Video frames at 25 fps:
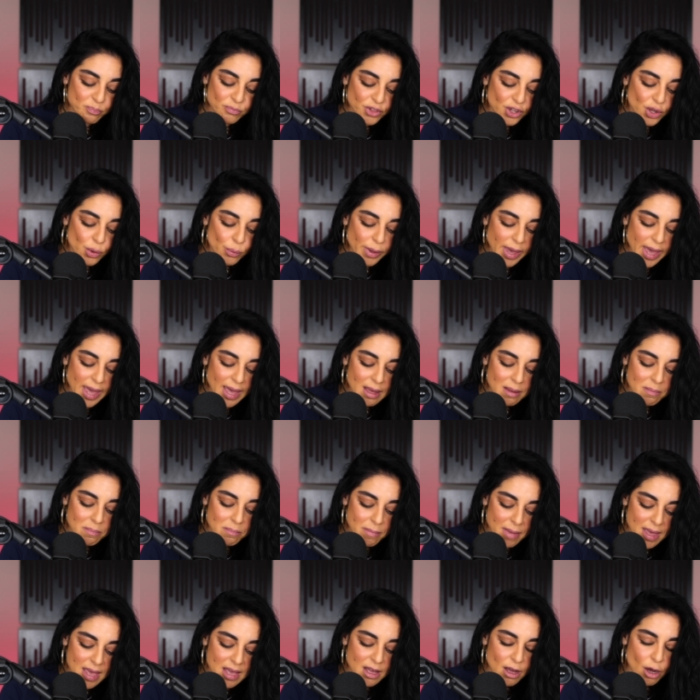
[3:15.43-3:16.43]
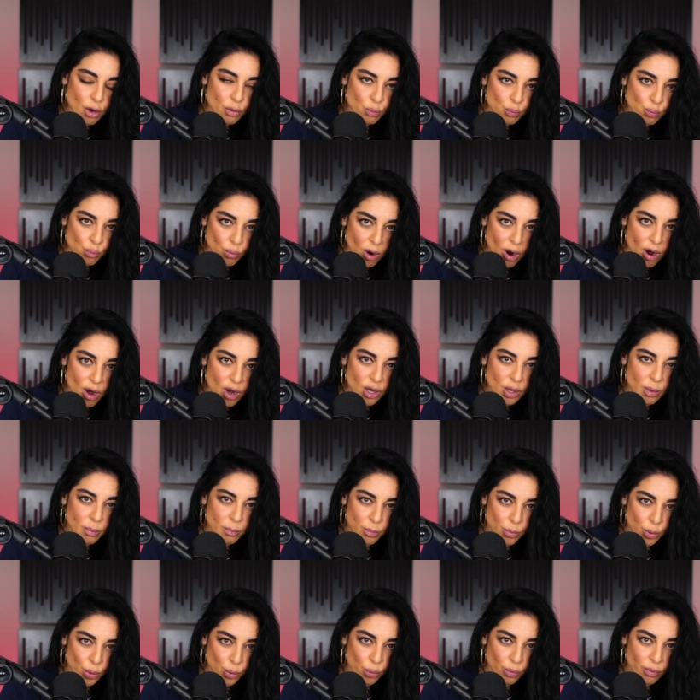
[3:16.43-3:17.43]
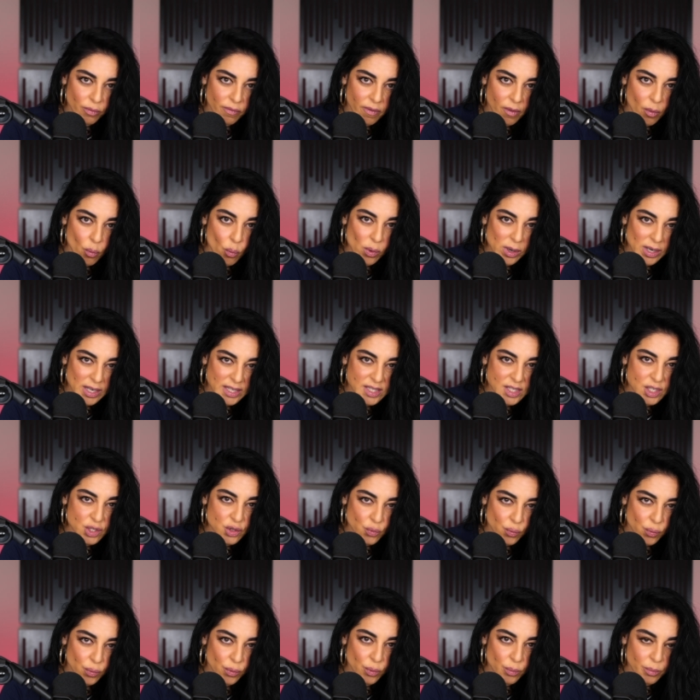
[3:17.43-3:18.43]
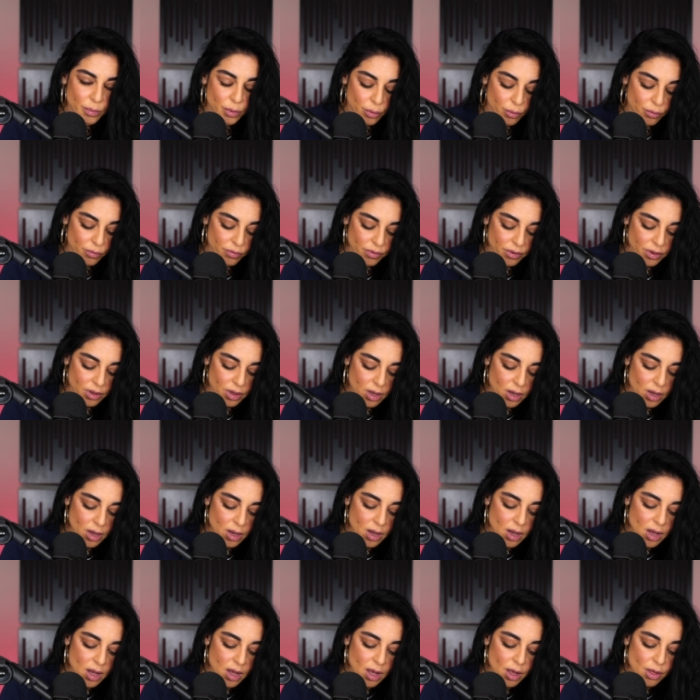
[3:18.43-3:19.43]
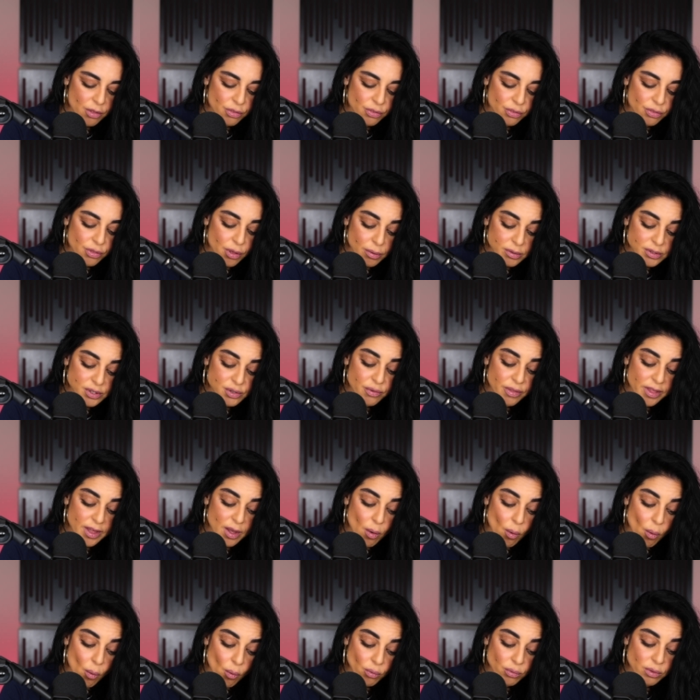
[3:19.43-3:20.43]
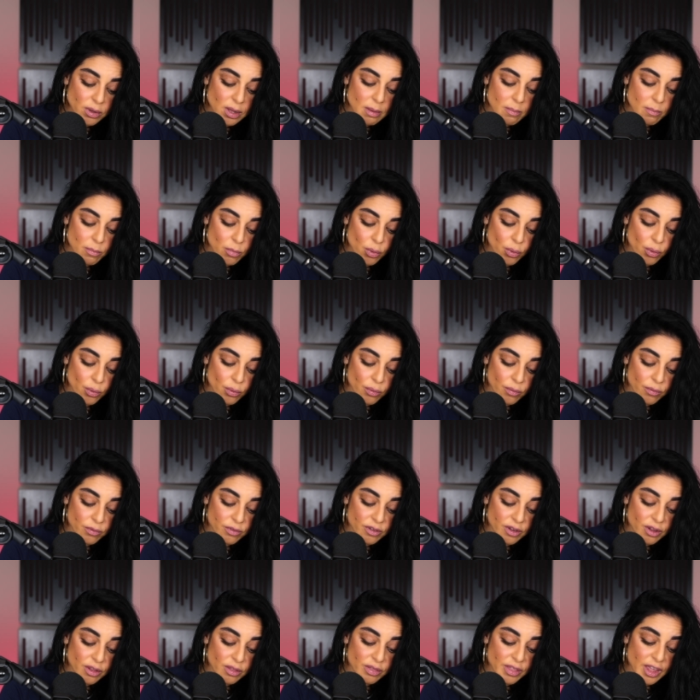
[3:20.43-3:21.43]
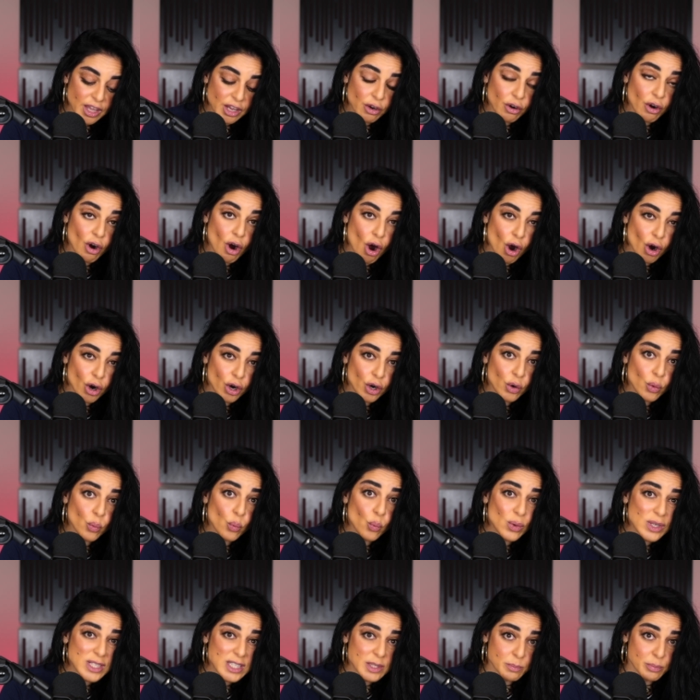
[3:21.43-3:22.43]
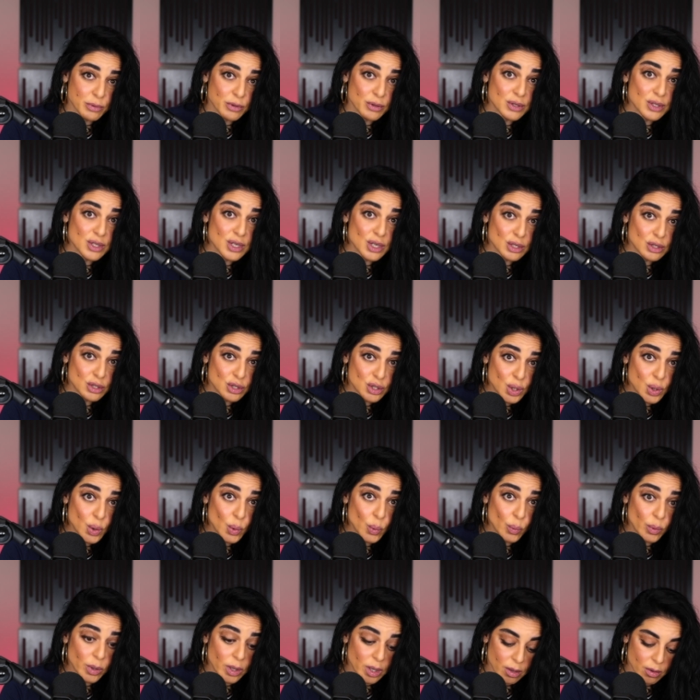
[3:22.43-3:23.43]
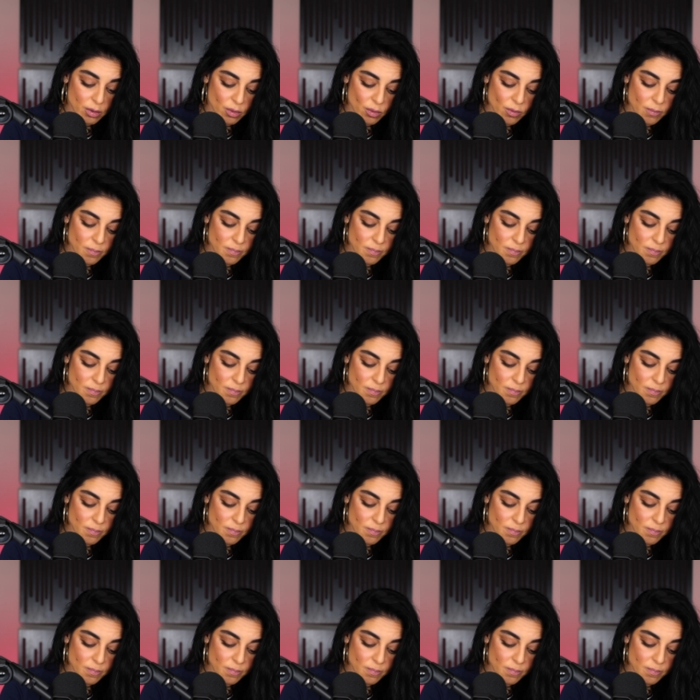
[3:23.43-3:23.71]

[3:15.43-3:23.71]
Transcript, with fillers: You can't make a wrong move when it's a true move. Those are the only moves that your heart whispers to you.